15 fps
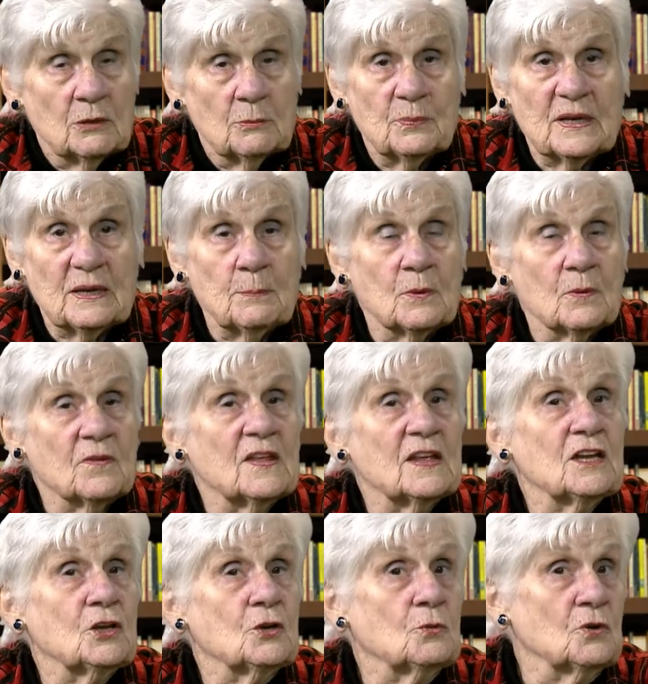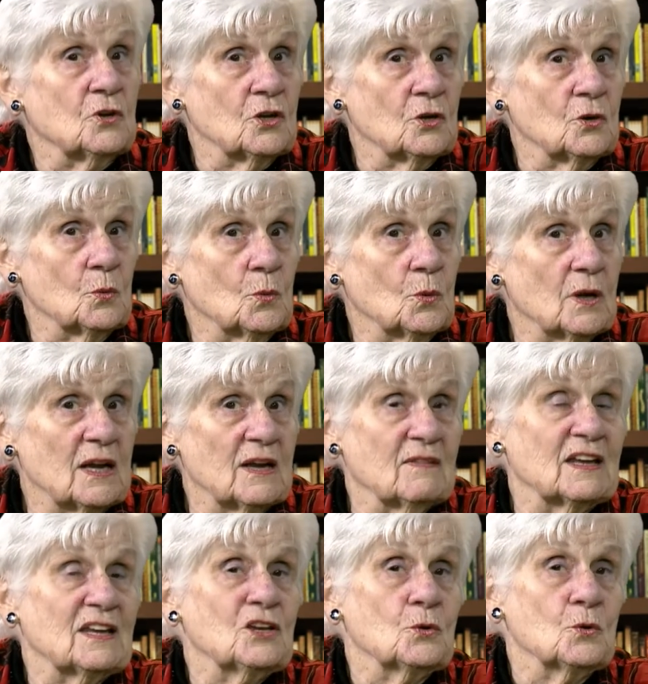people that you knew and
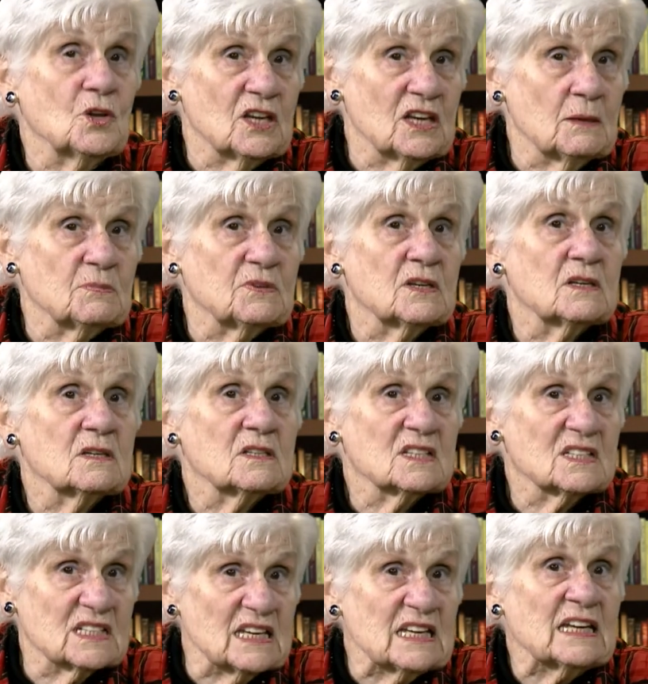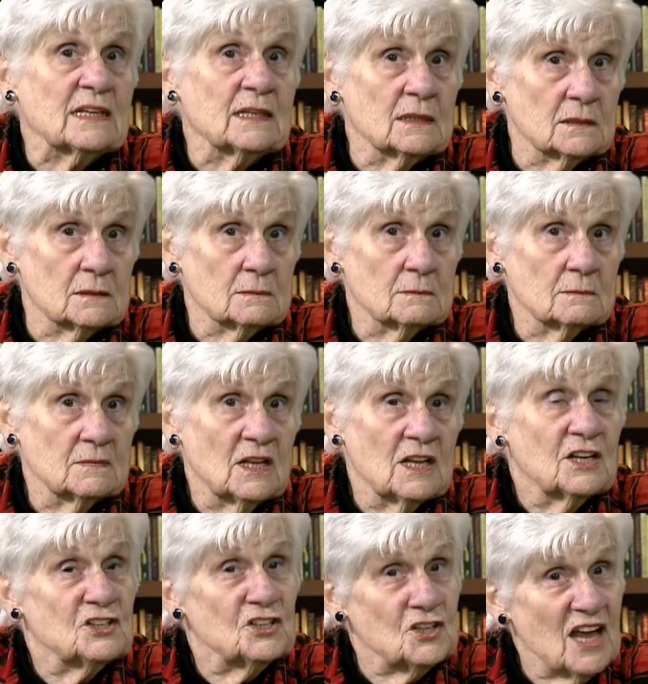that you keep seeing.
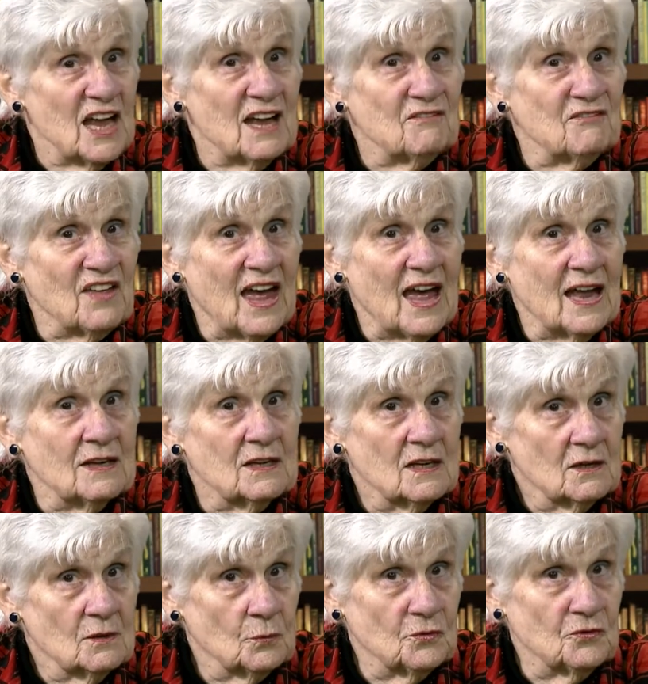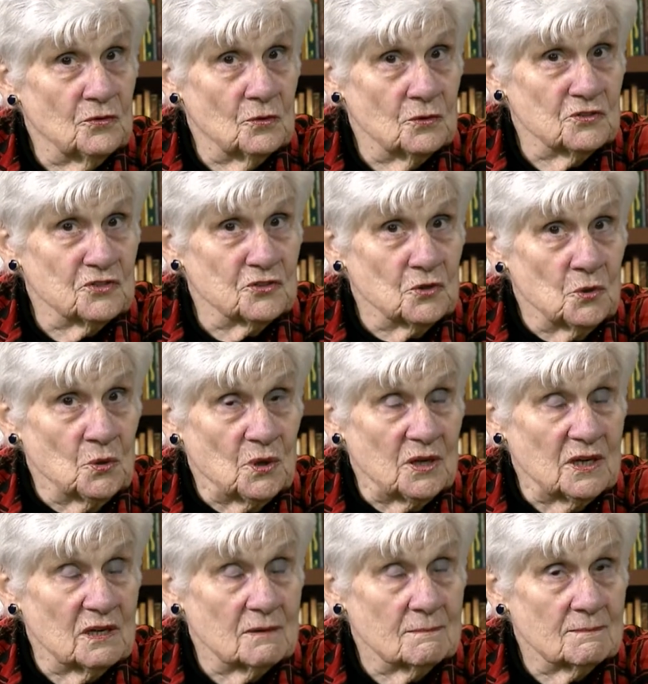Do you have that with your story,
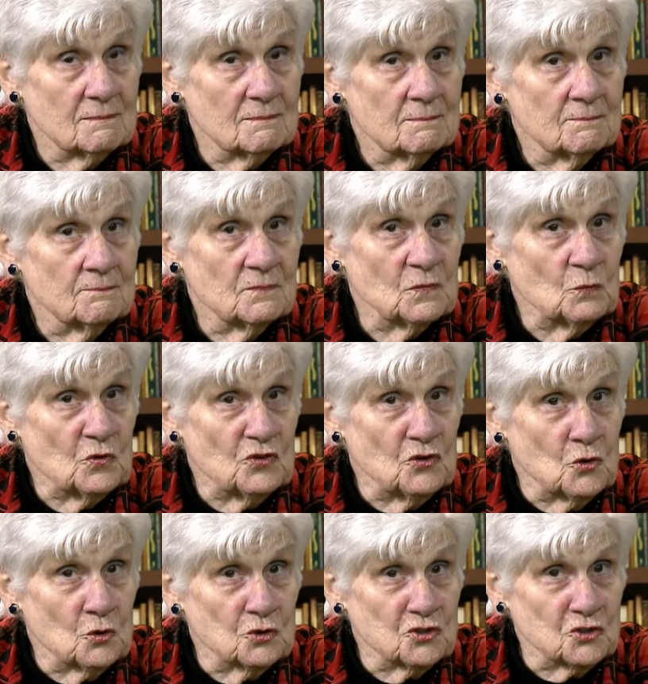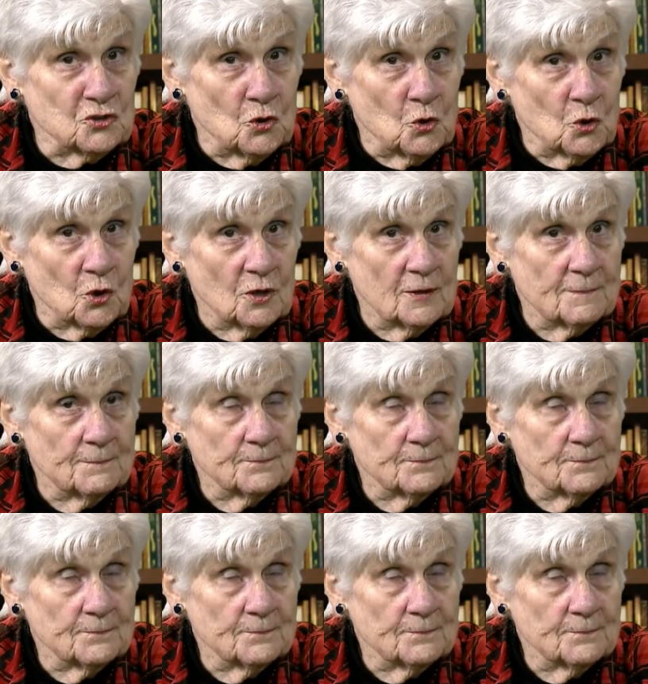with your store?